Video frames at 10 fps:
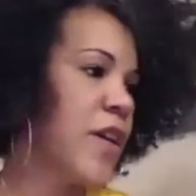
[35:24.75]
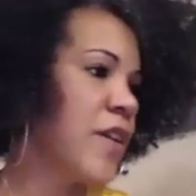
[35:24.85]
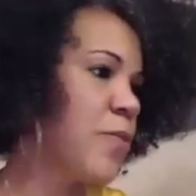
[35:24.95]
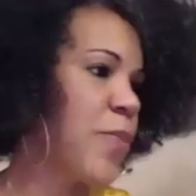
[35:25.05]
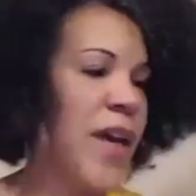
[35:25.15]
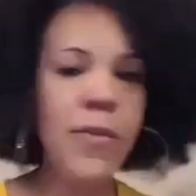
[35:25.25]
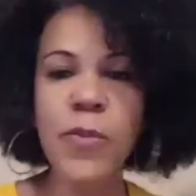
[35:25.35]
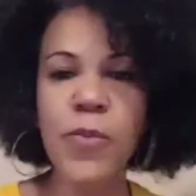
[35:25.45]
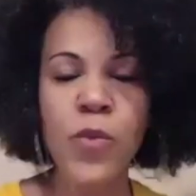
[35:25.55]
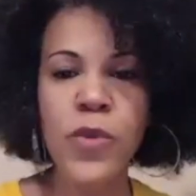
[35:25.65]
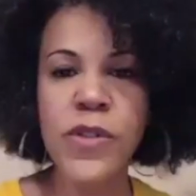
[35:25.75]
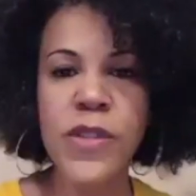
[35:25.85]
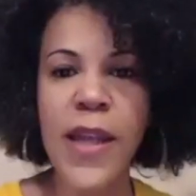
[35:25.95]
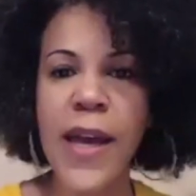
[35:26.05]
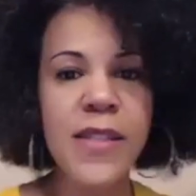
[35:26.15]
The baby boomers,
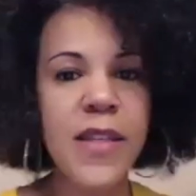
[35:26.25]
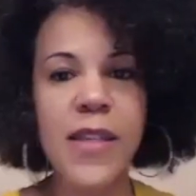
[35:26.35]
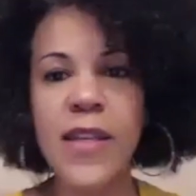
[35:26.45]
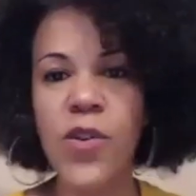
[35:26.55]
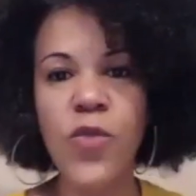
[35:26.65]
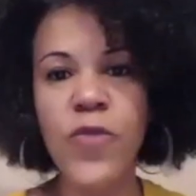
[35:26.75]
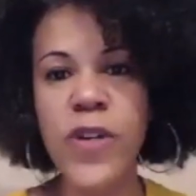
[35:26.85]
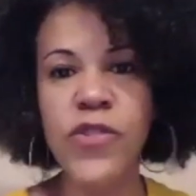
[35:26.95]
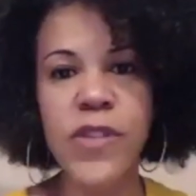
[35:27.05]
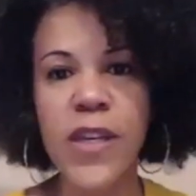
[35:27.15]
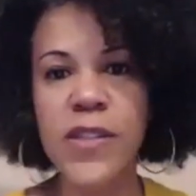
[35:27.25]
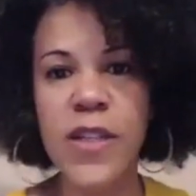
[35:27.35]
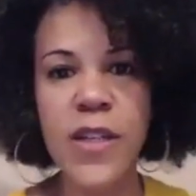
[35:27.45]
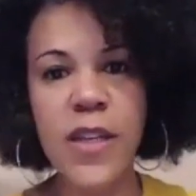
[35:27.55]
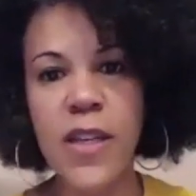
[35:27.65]
like I said, they so rigid, they
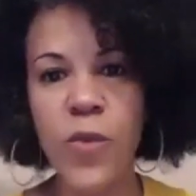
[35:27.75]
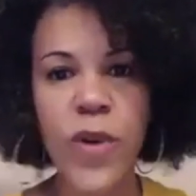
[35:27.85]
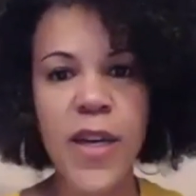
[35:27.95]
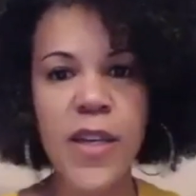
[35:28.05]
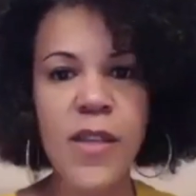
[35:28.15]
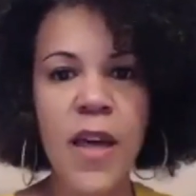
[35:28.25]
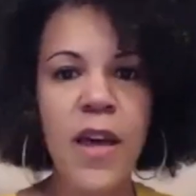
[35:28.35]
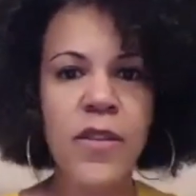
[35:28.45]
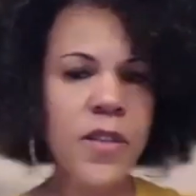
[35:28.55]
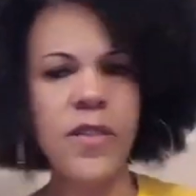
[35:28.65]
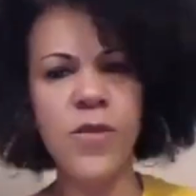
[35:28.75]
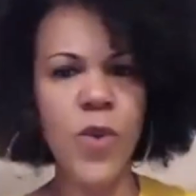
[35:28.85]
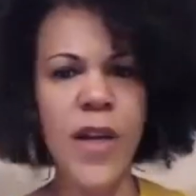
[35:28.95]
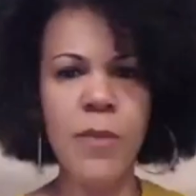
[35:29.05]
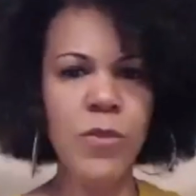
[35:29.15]
stuck in their ways. This is
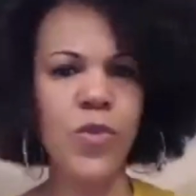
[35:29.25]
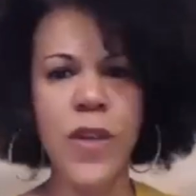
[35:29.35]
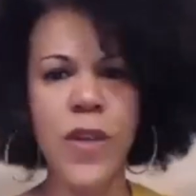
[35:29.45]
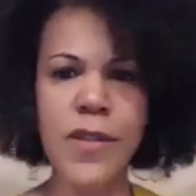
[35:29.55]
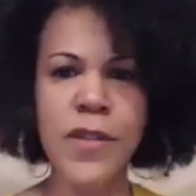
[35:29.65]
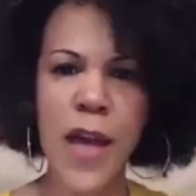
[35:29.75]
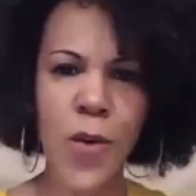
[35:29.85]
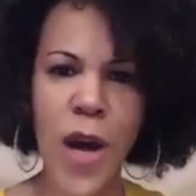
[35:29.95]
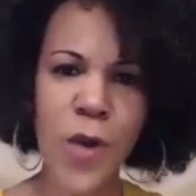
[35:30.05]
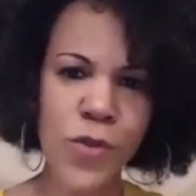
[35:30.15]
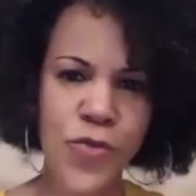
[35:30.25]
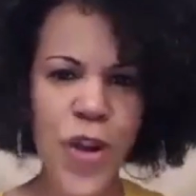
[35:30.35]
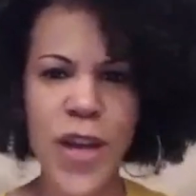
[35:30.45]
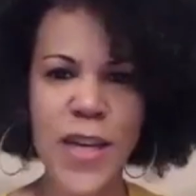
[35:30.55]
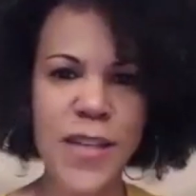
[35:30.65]
what I'm doing. This is how I was
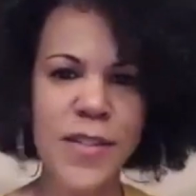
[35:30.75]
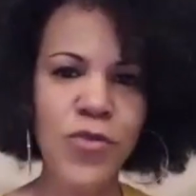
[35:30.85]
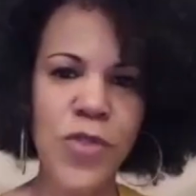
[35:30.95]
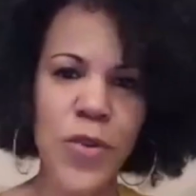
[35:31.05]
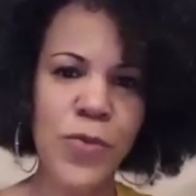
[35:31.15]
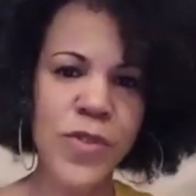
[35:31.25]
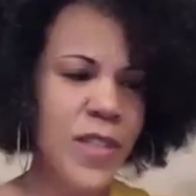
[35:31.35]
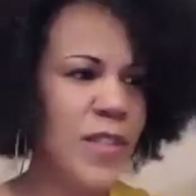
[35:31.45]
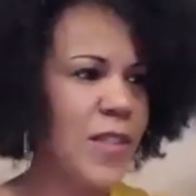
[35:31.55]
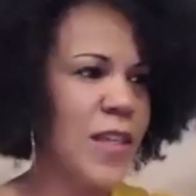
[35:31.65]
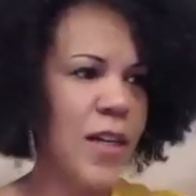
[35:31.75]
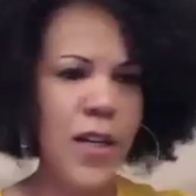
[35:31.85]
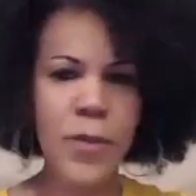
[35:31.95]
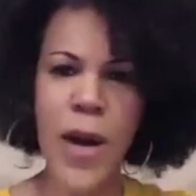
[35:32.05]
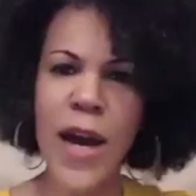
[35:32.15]
raised. You know, 60
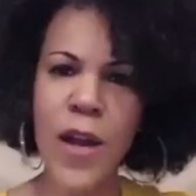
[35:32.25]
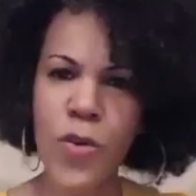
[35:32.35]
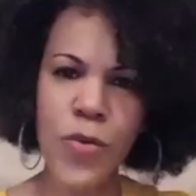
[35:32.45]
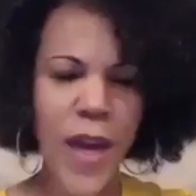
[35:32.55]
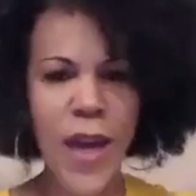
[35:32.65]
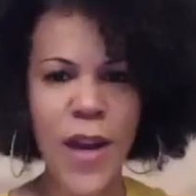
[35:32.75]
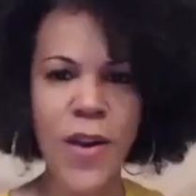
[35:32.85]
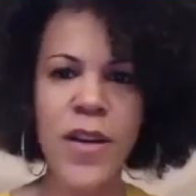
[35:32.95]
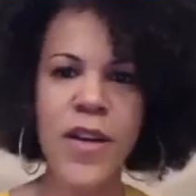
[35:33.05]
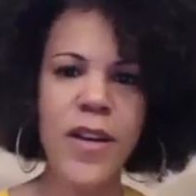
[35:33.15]
up, I don't care.